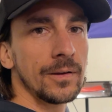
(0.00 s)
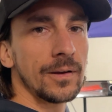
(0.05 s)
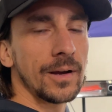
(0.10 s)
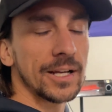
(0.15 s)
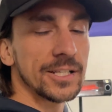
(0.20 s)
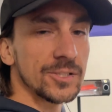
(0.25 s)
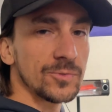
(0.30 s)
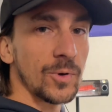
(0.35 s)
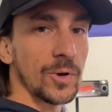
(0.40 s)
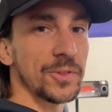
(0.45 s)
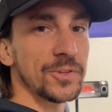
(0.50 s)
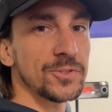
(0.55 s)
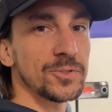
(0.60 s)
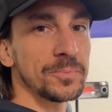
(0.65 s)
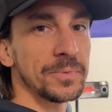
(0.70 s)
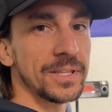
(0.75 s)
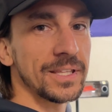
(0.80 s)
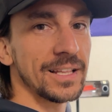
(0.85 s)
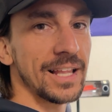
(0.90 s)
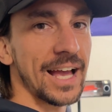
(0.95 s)
I swear this
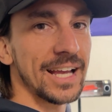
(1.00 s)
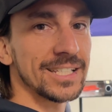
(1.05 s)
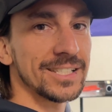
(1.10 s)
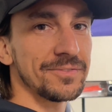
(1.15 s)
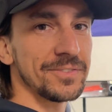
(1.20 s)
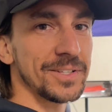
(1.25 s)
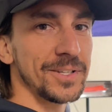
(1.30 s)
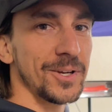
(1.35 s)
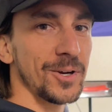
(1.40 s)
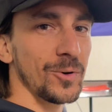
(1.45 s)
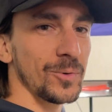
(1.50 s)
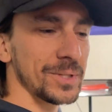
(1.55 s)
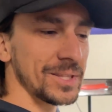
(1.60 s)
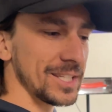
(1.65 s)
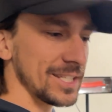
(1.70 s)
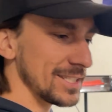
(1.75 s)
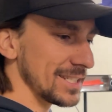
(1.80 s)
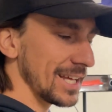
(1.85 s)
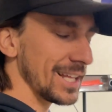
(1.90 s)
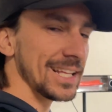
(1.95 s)
will be the last video with
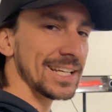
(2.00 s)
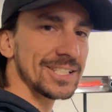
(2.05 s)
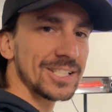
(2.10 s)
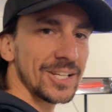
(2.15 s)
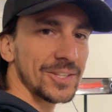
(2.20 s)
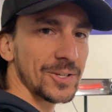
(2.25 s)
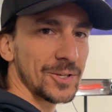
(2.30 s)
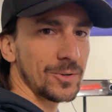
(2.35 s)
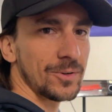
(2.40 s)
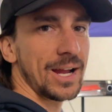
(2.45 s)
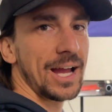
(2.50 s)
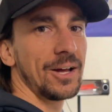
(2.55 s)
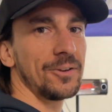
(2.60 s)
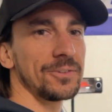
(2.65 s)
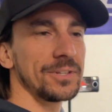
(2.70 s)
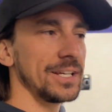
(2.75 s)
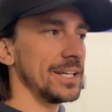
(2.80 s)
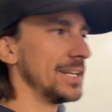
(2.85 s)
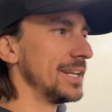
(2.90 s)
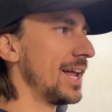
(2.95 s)
this LS on the
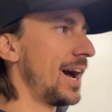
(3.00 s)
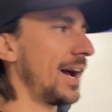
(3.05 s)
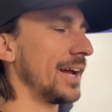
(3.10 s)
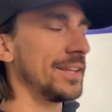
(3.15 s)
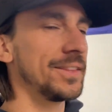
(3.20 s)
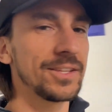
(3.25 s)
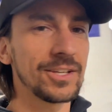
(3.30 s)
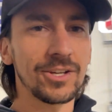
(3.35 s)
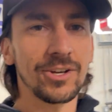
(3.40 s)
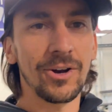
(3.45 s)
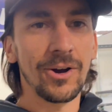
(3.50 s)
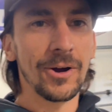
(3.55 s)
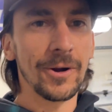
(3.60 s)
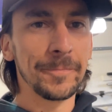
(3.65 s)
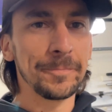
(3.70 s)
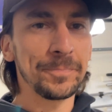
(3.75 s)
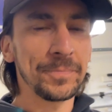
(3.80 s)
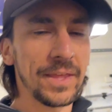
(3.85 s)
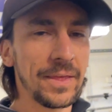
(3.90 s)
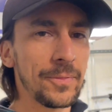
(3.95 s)
ground and not in the car.
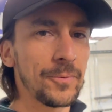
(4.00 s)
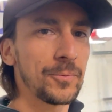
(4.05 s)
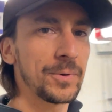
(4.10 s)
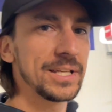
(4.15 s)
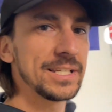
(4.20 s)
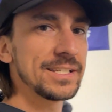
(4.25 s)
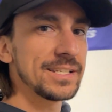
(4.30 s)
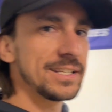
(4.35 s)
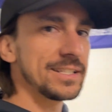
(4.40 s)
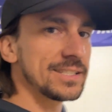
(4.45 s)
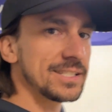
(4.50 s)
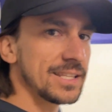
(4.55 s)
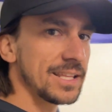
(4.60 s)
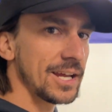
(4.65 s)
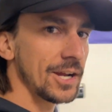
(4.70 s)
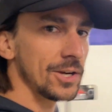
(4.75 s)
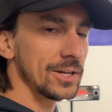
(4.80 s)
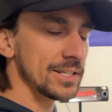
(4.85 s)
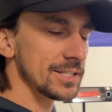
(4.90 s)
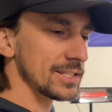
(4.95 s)
And the reason it's
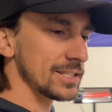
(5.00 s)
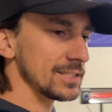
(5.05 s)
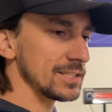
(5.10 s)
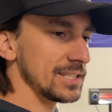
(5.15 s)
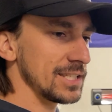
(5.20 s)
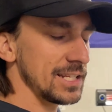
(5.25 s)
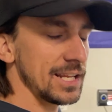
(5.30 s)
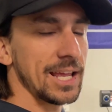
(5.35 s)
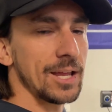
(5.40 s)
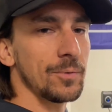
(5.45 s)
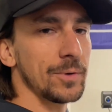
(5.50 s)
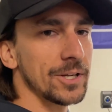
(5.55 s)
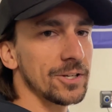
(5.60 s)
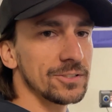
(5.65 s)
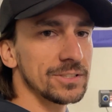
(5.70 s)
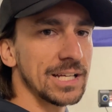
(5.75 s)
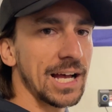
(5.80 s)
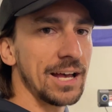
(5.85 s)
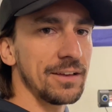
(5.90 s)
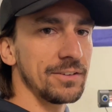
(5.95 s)
there is because today we are
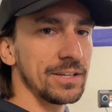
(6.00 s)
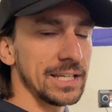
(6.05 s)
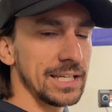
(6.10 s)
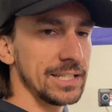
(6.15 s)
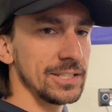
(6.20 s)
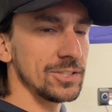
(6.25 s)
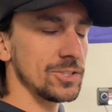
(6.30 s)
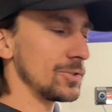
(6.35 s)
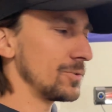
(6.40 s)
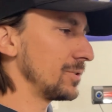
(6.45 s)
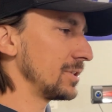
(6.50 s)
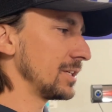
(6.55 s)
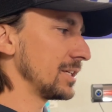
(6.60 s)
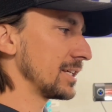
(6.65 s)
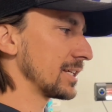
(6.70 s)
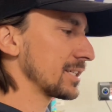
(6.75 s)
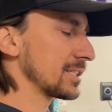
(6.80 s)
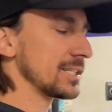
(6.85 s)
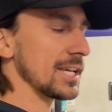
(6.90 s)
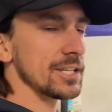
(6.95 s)
diving into
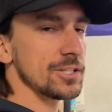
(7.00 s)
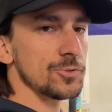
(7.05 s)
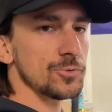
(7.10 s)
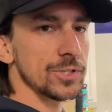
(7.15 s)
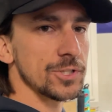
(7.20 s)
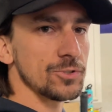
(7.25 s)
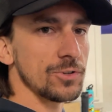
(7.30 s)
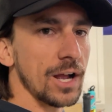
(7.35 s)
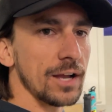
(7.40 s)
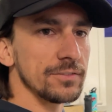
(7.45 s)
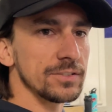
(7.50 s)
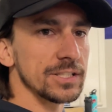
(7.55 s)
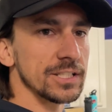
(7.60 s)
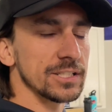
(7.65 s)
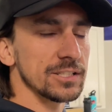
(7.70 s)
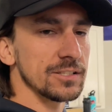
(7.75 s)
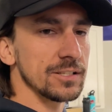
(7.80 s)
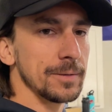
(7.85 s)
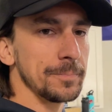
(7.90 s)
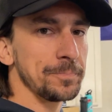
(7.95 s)
the accessory drive
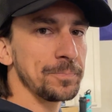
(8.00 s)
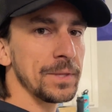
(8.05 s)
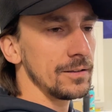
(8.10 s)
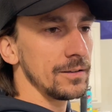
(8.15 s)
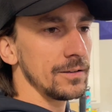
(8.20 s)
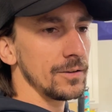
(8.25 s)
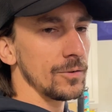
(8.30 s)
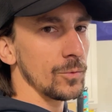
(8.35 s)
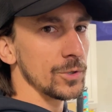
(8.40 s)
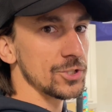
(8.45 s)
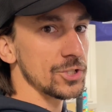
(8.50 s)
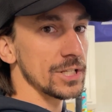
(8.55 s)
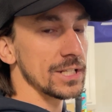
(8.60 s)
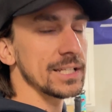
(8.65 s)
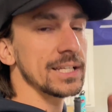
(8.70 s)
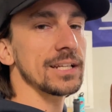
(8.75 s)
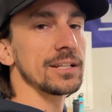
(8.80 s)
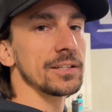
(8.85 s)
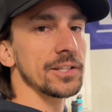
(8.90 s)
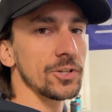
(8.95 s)
system, which can
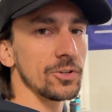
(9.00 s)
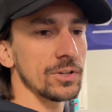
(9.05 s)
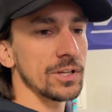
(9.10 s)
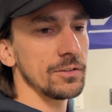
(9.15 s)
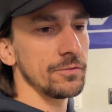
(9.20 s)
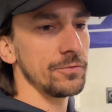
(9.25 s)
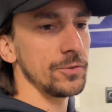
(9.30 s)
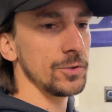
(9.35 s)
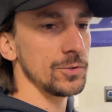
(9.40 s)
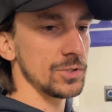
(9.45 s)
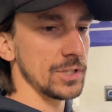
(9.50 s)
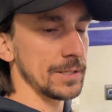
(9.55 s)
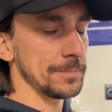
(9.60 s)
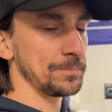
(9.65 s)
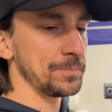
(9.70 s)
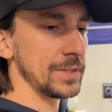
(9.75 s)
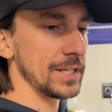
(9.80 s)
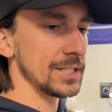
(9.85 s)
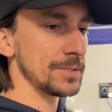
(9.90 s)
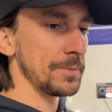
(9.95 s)
get a little confusing,
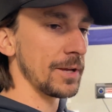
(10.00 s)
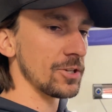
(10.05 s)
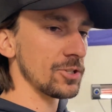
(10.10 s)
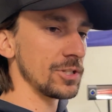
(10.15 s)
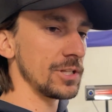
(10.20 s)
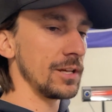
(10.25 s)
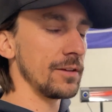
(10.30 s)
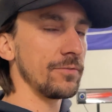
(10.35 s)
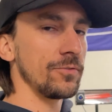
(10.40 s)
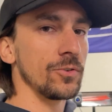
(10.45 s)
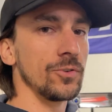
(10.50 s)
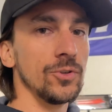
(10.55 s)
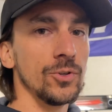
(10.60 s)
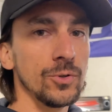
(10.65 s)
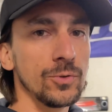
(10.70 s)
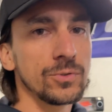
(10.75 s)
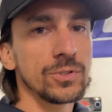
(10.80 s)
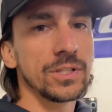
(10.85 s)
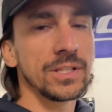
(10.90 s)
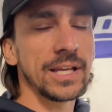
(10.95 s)
especially if you're
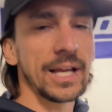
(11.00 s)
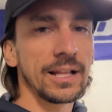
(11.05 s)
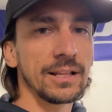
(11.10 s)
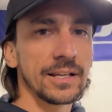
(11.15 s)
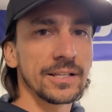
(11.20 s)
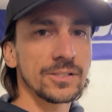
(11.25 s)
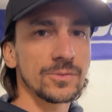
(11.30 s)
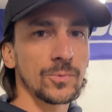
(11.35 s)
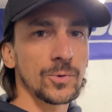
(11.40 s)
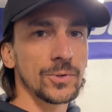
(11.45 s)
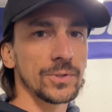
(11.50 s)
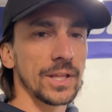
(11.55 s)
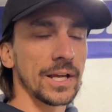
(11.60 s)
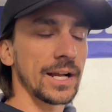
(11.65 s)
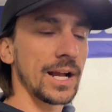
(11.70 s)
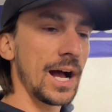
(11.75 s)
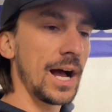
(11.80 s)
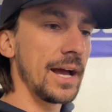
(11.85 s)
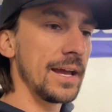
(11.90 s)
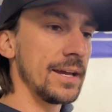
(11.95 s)
new to the LS world
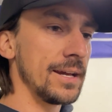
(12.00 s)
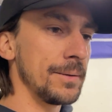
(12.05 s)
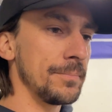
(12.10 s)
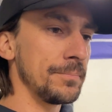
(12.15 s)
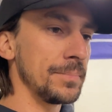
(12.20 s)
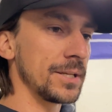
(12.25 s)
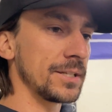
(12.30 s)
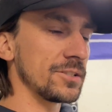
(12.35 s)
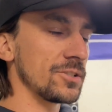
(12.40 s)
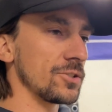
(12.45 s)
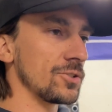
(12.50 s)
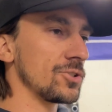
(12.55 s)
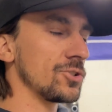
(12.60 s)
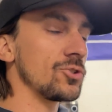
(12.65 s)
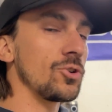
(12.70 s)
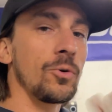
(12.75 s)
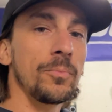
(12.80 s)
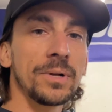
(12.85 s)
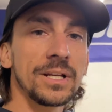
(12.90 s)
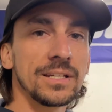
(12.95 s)
like I am, because there's
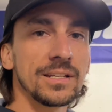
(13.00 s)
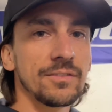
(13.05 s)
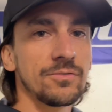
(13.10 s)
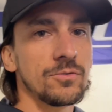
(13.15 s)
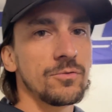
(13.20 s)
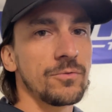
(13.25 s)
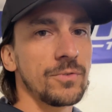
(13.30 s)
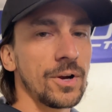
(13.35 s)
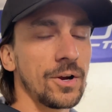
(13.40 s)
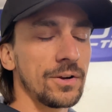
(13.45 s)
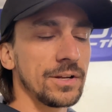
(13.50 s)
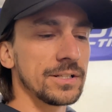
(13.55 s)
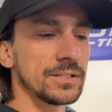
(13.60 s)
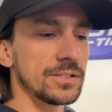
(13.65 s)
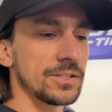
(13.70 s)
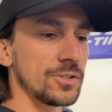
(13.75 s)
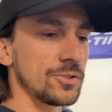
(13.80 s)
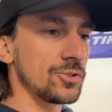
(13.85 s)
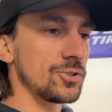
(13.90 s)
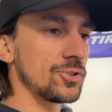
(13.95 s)
so many different variants,
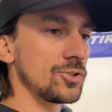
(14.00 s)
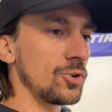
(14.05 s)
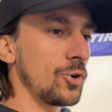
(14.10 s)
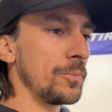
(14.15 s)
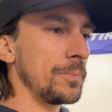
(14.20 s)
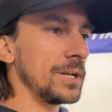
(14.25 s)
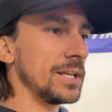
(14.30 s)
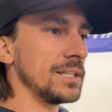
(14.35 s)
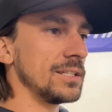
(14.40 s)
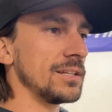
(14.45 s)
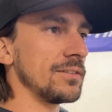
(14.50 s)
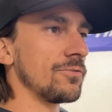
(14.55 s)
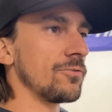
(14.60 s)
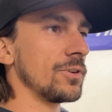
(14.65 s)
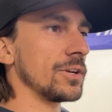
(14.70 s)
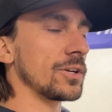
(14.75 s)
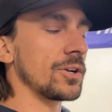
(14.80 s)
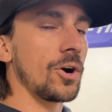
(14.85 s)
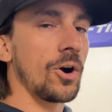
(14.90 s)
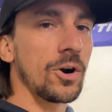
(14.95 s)
there's so many
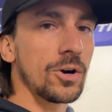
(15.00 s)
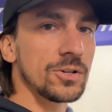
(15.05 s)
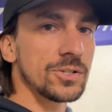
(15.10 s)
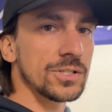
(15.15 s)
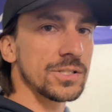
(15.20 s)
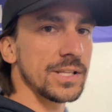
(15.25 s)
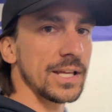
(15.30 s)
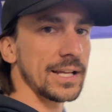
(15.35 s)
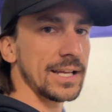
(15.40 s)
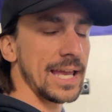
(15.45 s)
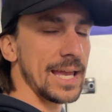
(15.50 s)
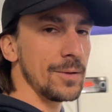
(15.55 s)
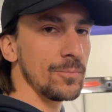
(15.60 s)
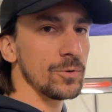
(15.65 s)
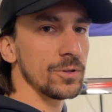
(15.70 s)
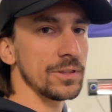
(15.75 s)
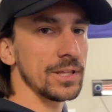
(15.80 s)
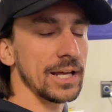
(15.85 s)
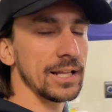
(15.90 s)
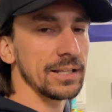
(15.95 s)
different cars that came
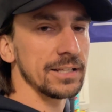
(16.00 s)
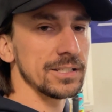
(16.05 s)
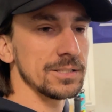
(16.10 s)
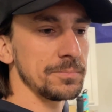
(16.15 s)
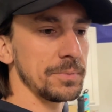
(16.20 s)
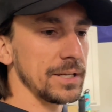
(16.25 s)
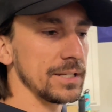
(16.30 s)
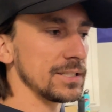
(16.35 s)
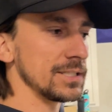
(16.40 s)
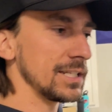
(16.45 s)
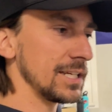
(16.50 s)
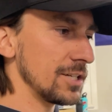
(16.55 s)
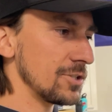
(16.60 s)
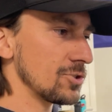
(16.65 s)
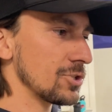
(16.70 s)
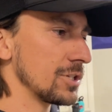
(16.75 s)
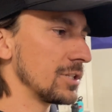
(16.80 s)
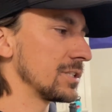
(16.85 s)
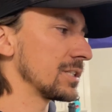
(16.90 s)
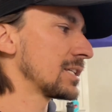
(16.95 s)
with LS-based
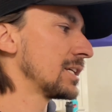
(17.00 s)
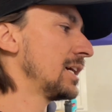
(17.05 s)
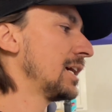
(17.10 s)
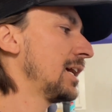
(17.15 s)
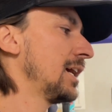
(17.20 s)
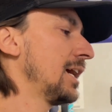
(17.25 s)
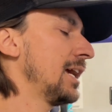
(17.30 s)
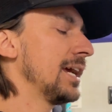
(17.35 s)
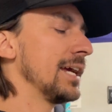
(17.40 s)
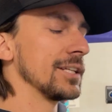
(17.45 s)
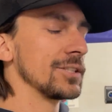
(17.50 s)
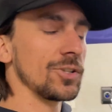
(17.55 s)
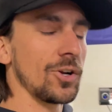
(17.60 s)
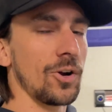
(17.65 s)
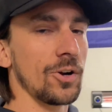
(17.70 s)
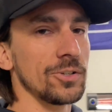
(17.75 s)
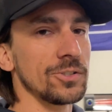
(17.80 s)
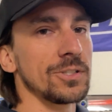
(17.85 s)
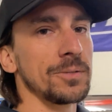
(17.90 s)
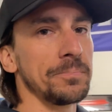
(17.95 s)
engines. It's
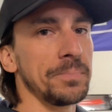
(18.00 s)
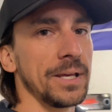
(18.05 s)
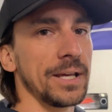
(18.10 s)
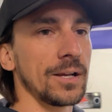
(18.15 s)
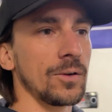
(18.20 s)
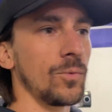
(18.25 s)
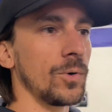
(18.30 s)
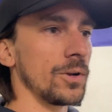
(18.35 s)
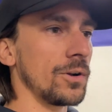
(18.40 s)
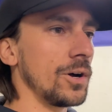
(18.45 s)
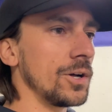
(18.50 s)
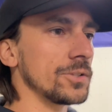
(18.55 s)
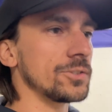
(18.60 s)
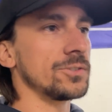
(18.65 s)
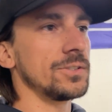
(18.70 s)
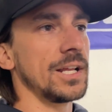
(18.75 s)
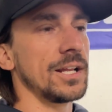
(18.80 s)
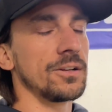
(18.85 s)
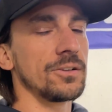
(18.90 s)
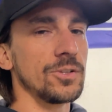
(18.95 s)
hard to pick what
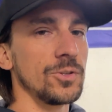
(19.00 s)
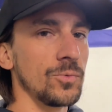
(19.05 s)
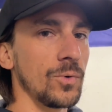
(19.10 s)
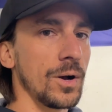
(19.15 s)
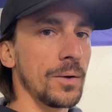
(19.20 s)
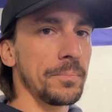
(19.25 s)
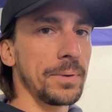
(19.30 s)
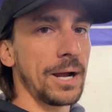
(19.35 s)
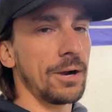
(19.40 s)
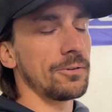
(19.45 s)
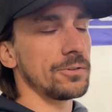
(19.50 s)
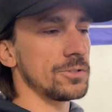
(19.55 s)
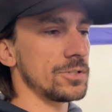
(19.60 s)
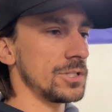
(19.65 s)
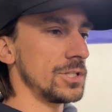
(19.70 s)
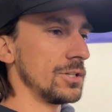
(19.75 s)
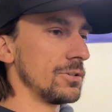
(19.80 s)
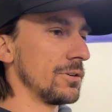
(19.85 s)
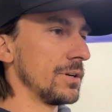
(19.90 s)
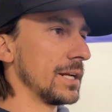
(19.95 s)
alternator you want, power
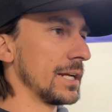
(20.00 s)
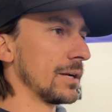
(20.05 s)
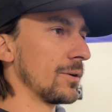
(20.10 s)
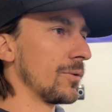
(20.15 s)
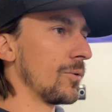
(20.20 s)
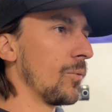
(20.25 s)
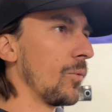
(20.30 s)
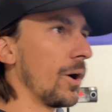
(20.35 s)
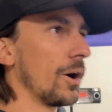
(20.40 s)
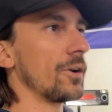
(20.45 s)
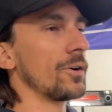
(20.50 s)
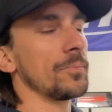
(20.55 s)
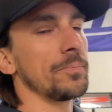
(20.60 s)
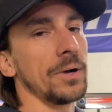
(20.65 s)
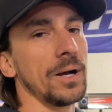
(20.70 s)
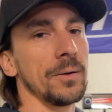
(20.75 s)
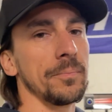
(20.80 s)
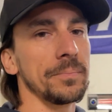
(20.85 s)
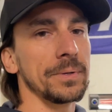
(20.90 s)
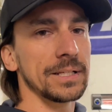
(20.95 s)
steering, water
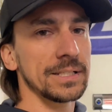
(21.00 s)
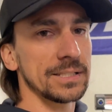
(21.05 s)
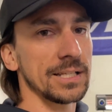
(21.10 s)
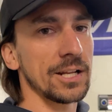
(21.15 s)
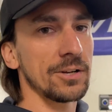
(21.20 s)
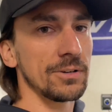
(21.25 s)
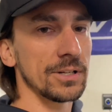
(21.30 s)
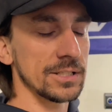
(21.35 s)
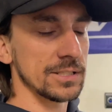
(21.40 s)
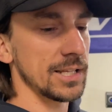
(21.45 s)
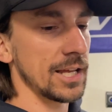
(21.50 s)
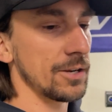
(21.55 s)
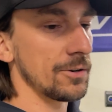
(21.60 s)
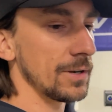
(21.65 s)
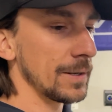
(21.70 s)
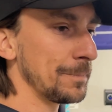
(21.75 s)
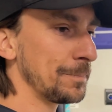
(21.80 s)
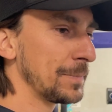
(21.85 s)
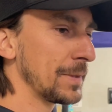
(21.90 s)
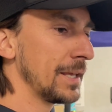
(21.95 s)
pump, etc., etc.